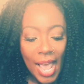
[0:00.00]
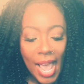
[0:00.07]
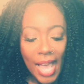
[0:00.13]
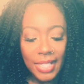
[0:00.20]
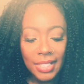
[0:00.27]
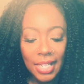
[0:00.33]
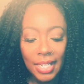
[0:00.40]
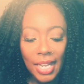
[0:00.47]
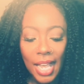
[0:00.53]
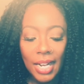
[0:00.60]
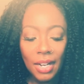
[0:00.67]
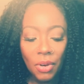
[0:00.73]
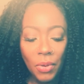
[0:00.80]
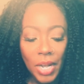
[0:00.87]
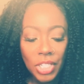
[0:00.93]
Ask a lot
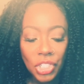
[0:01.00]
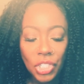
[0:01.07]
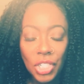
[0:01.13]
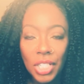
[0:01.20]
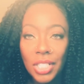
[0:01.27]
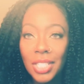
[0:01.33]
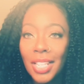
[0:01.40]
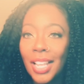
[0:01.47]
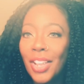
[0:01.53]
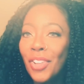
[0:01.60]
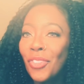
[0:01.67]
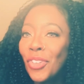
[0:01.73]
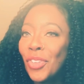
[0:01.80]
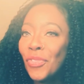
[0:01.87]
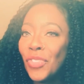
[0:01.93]
of questions,
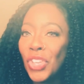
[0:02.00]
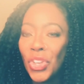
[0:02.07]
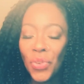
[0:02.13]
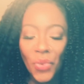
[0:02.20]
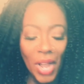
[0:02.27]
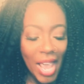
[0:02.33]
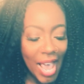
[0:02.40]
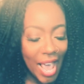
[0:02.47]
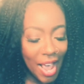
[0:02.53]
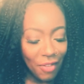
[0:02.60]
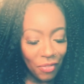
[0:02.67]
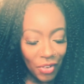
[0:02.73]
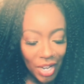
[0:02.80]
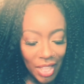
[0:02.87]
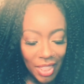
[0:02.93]
review
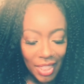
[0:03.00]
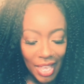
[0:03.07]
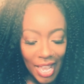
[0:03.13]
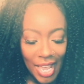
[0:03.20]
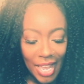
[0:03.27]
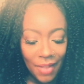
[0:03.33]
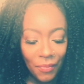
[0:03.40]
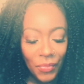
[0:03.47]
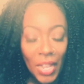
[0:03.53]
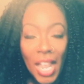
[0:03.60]
everything,